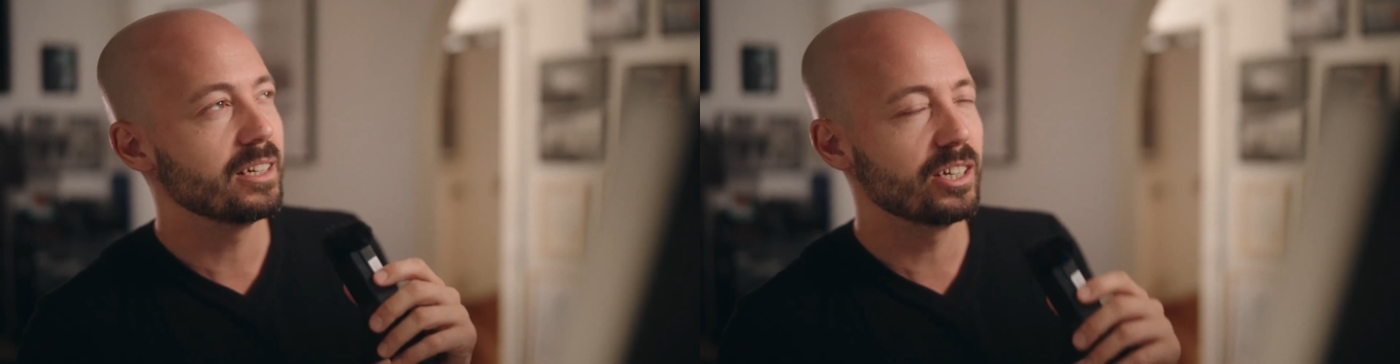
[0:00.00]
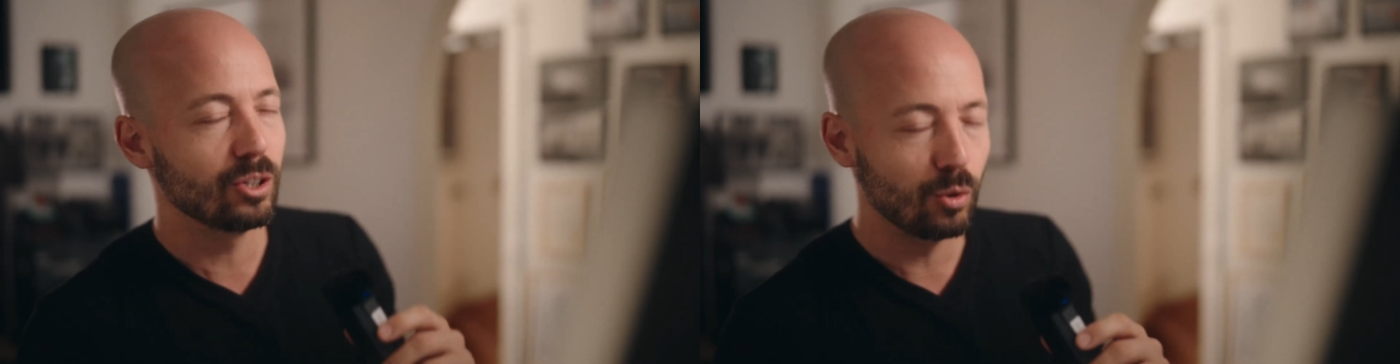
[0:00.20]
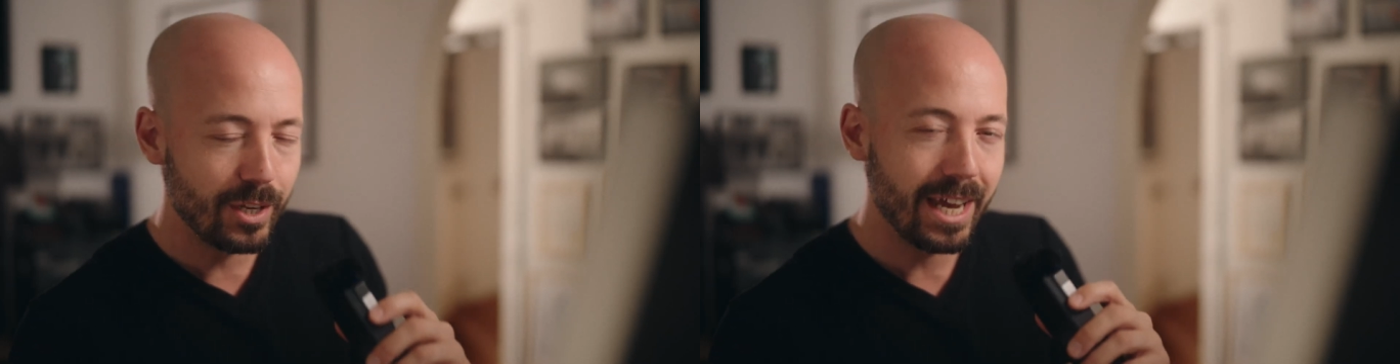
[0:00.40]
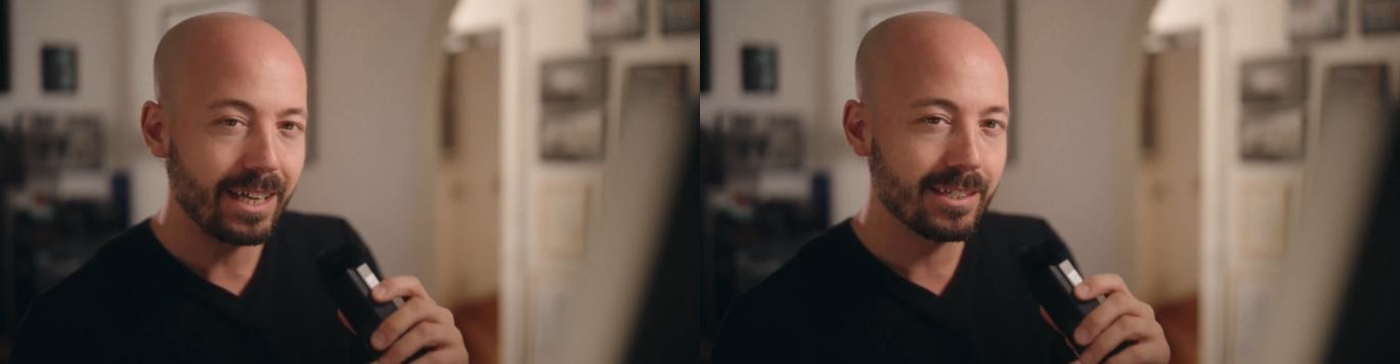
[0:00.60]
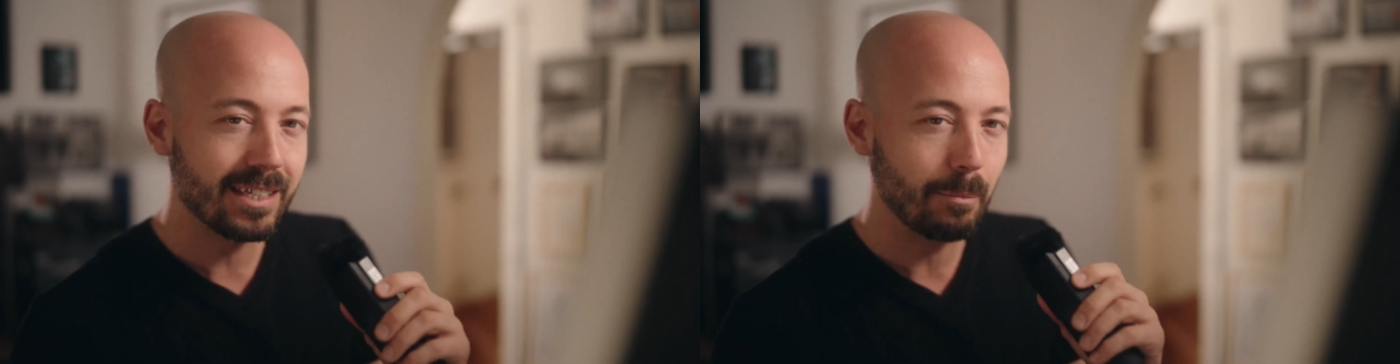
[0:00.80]

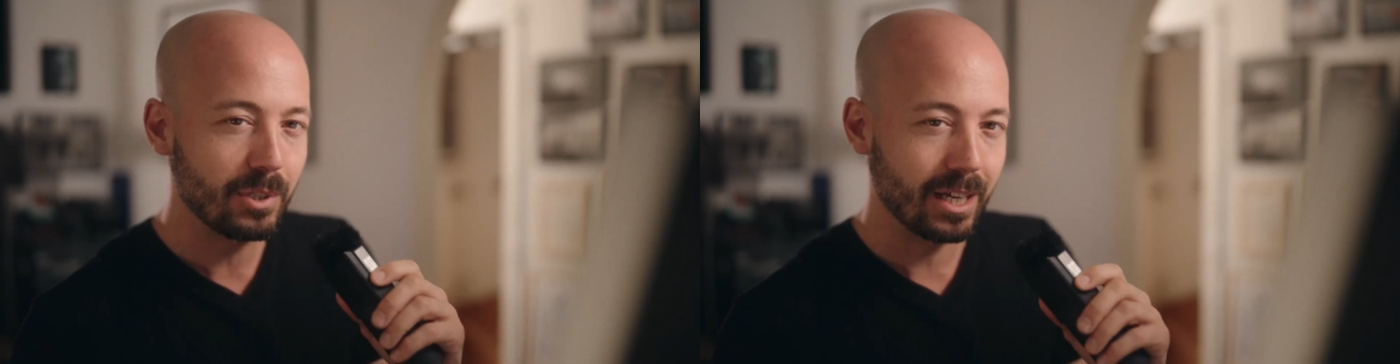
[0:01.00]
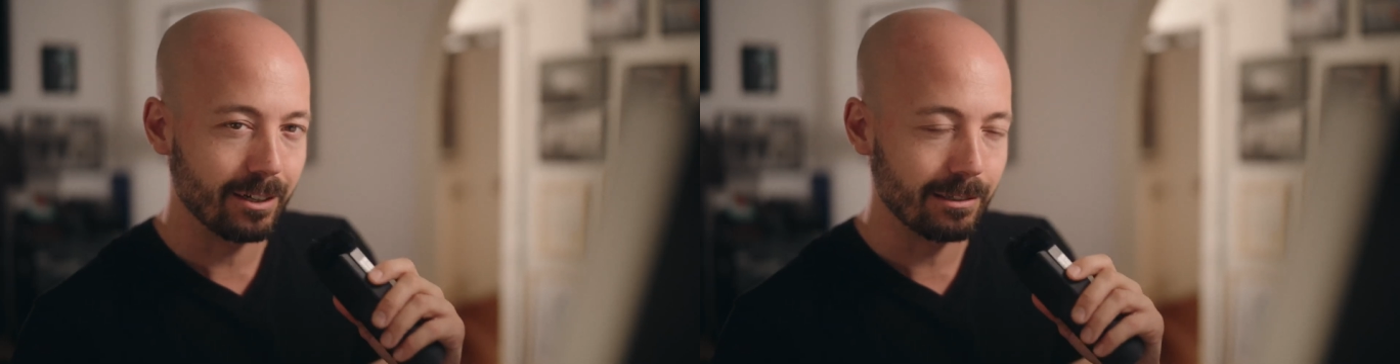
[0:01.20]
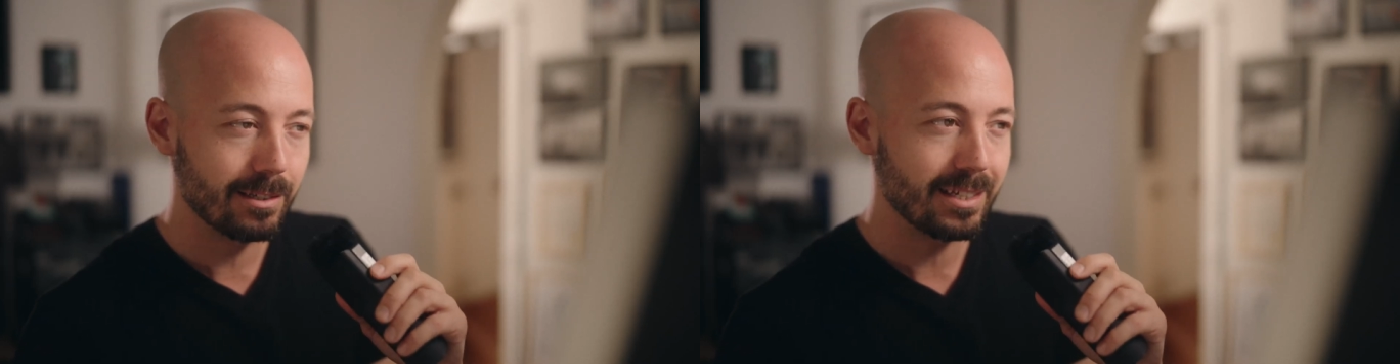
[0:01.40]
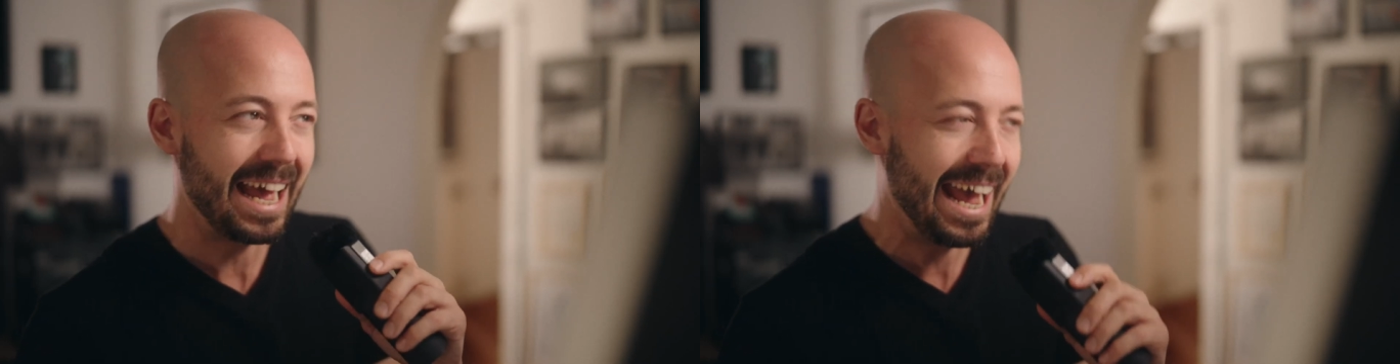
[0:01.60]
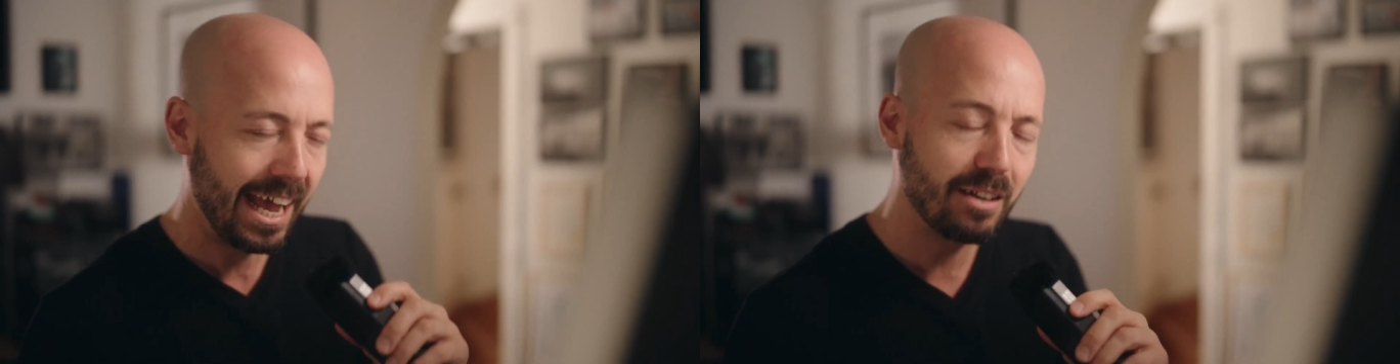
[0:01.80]
create subtitles
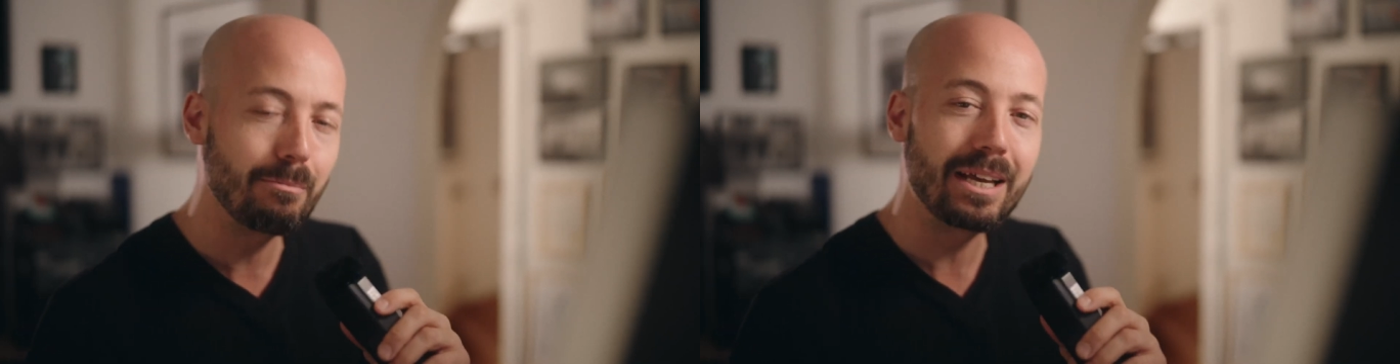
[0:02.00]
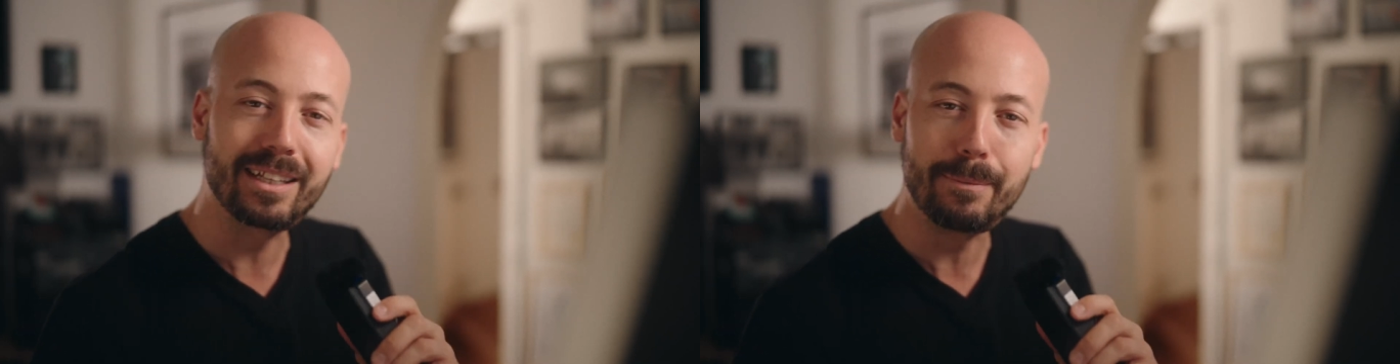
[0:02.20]
and make